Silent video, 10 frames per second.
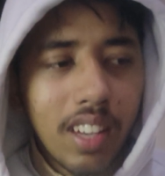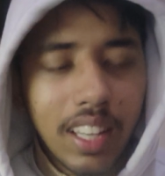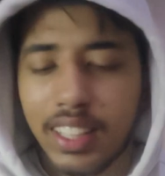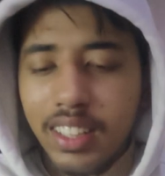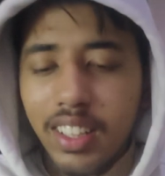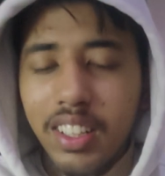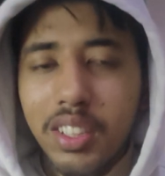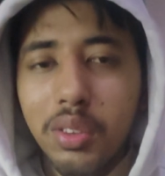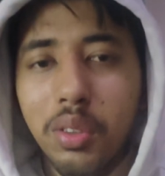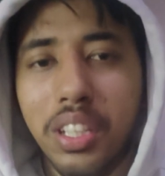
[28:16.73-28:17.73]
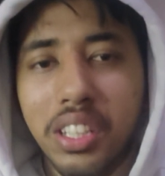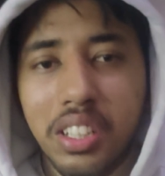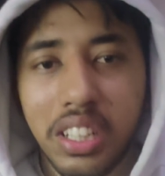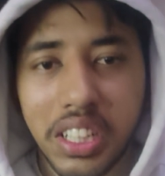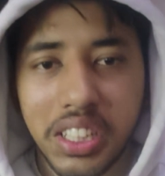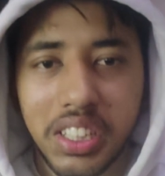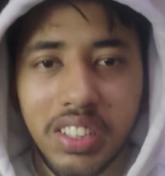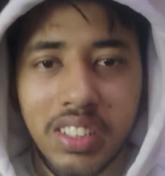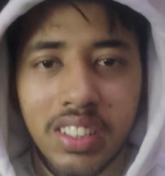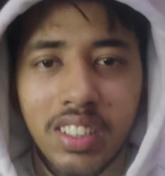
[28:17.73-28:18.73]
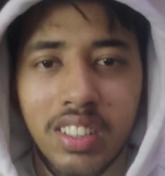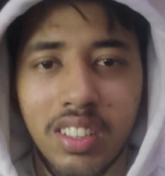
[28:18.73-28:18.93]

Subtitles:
I think there is no any connection,